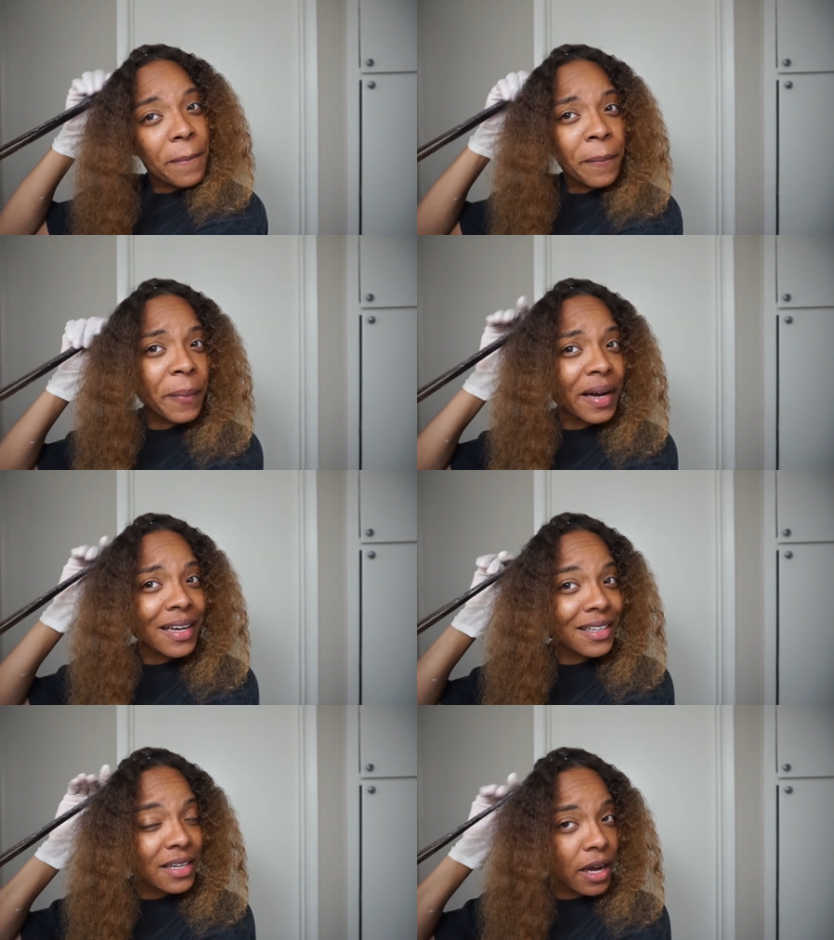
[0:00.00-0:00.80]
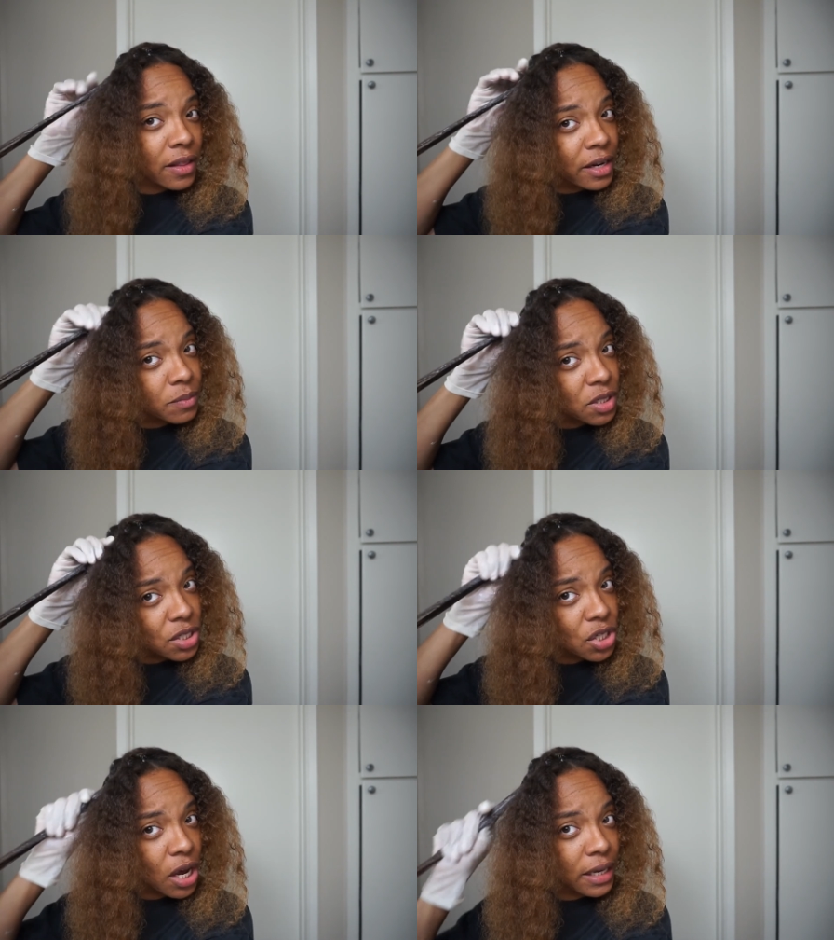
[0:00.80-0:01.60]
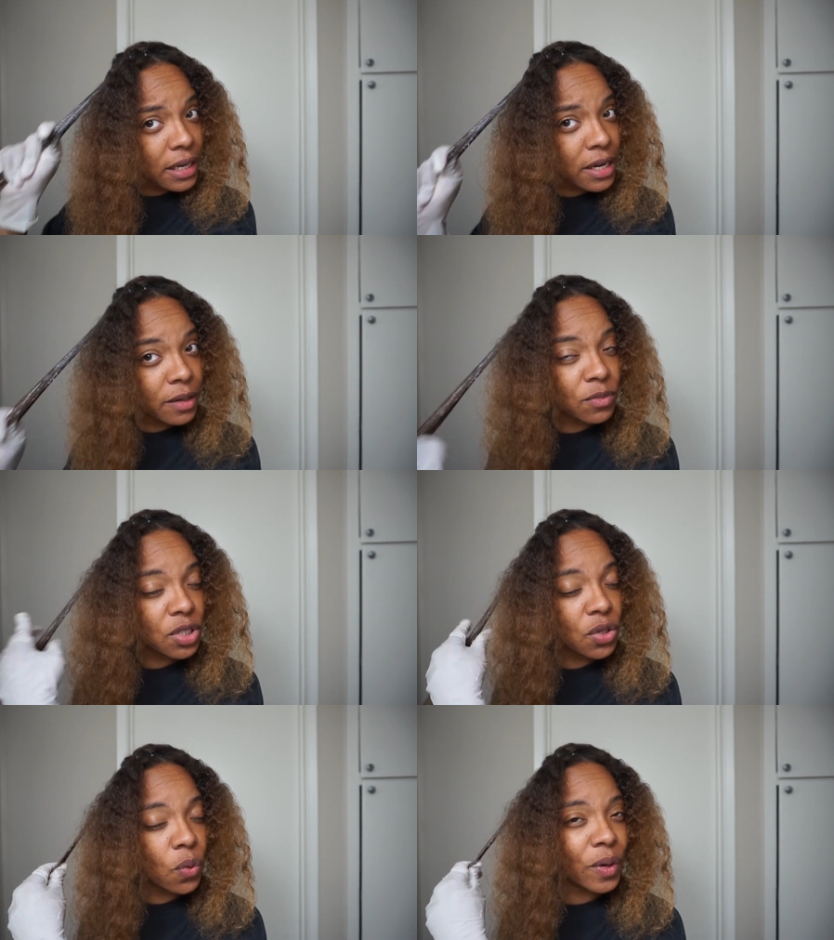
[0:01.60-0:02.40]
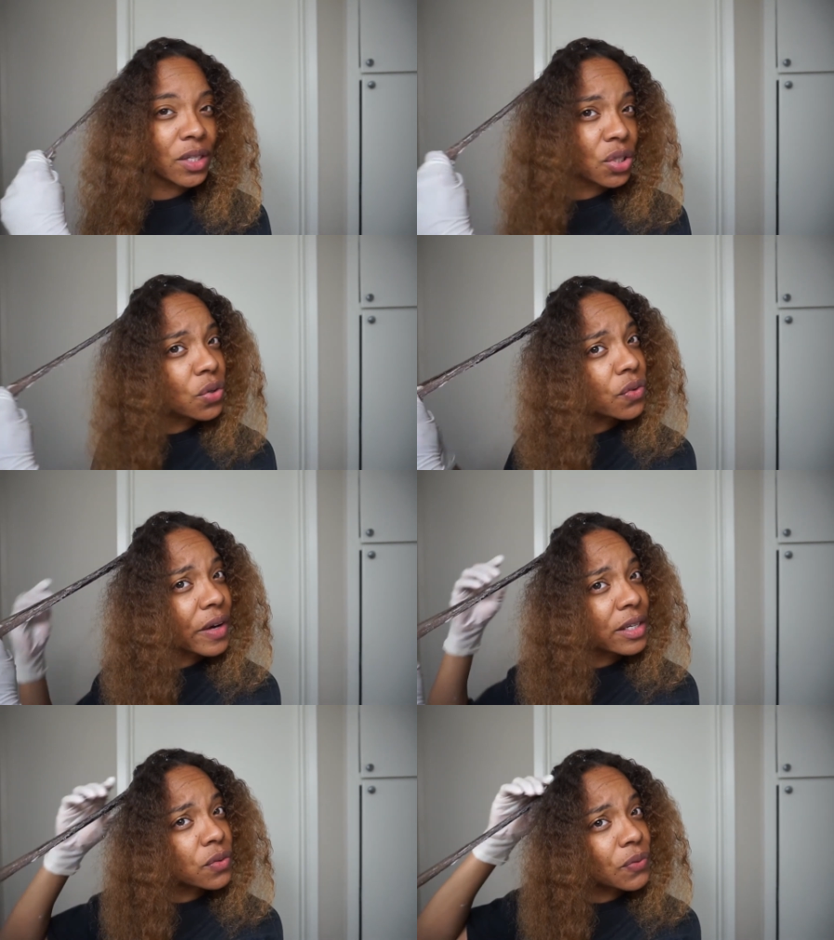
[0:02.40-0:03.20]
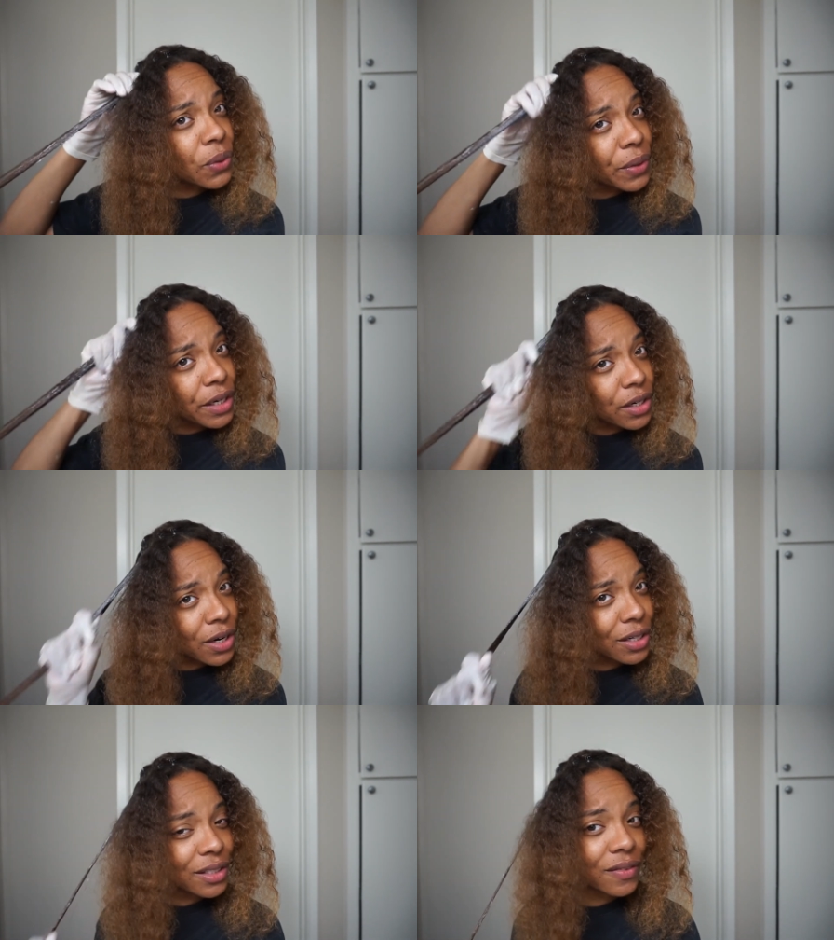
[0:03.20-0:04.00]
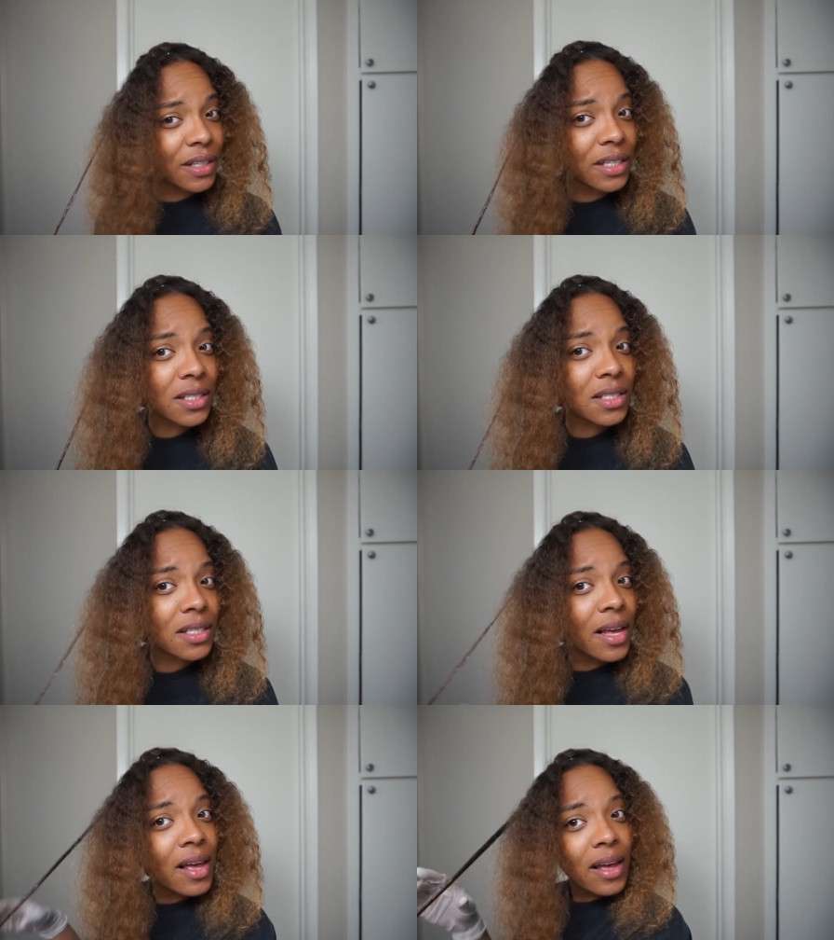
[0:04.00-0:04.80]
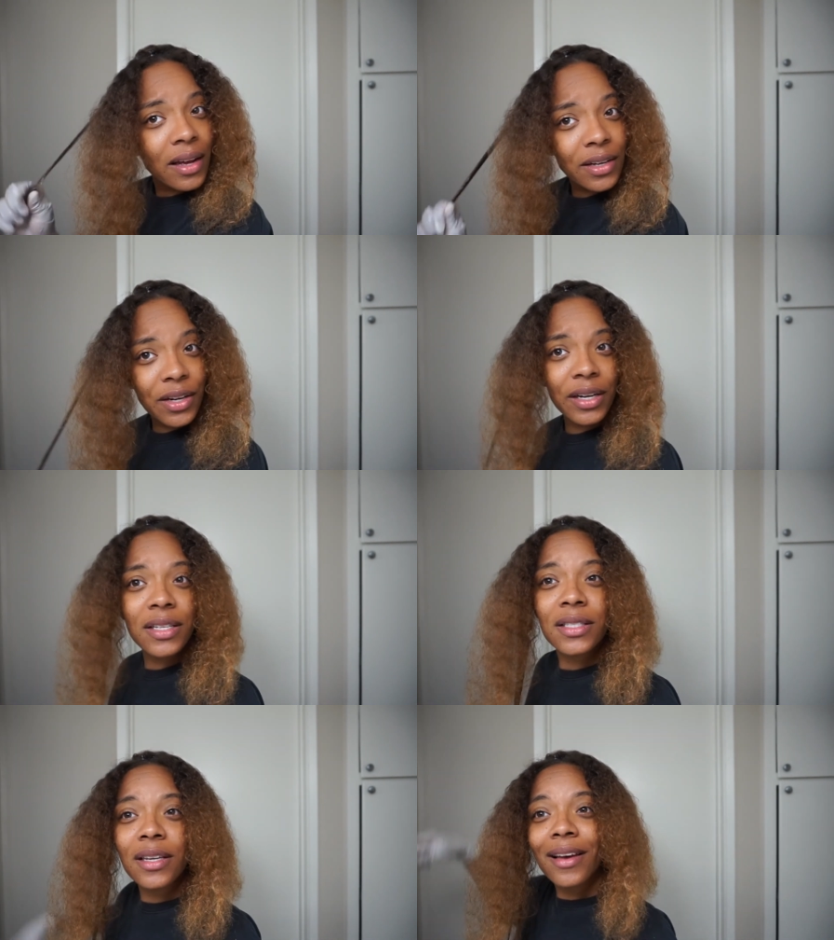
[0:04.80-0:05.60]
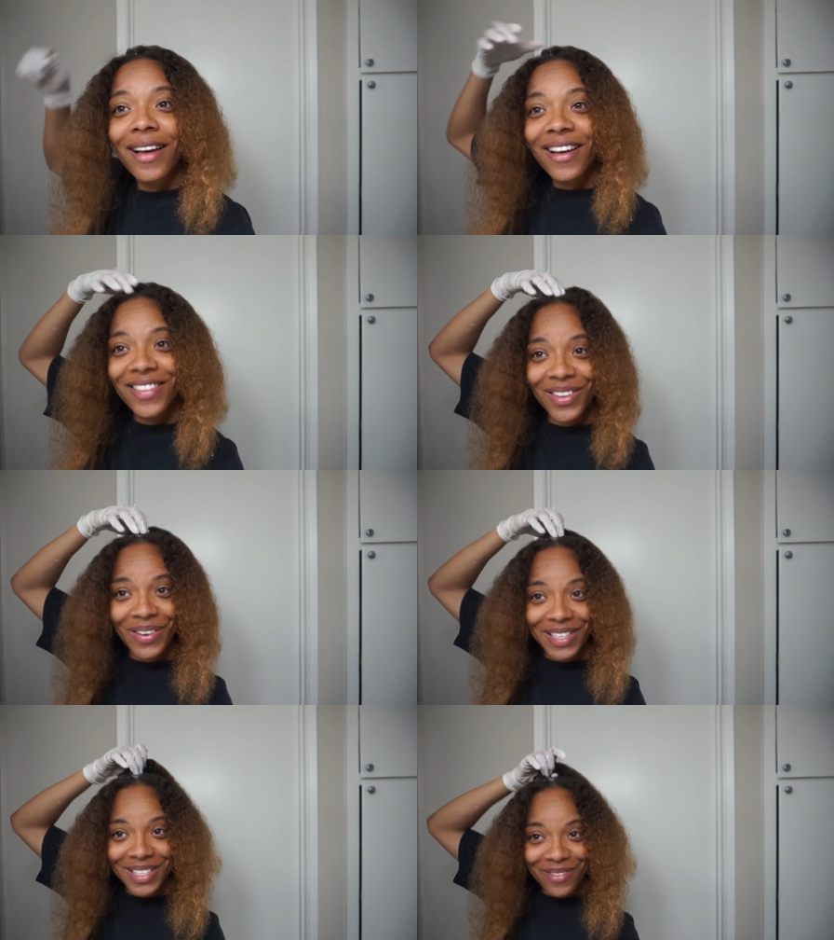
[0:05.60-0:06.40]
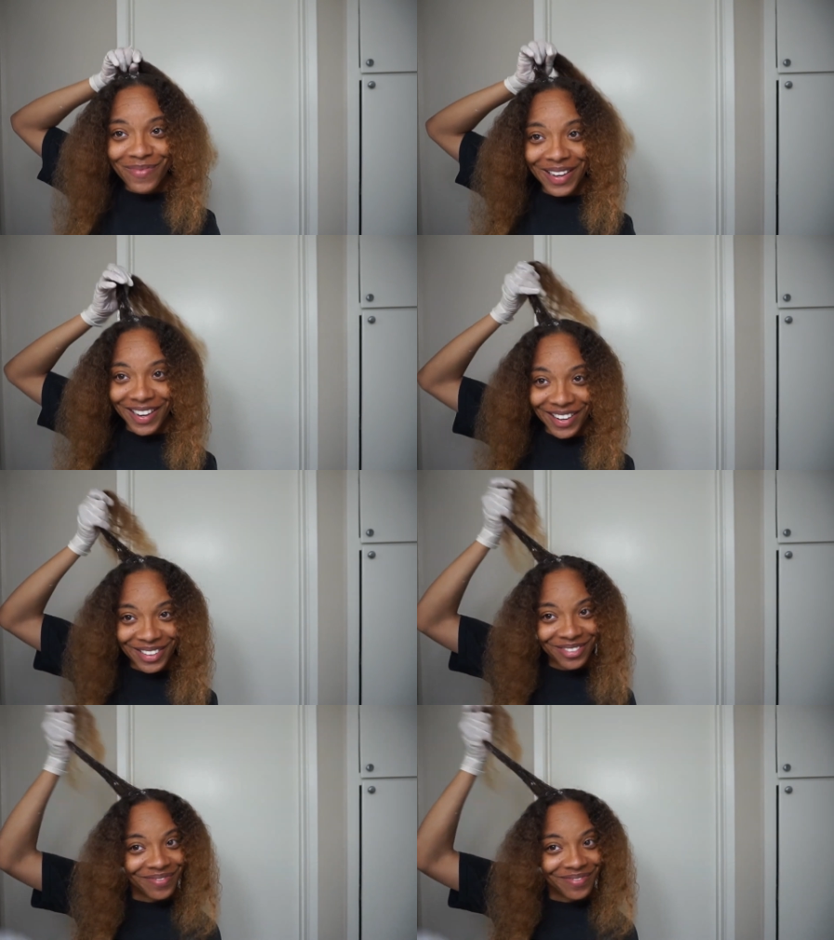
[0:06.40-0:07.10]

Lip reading: But now that I'm done talking, I'm just going to fast forward all of this and you're going to see the rest of my hair.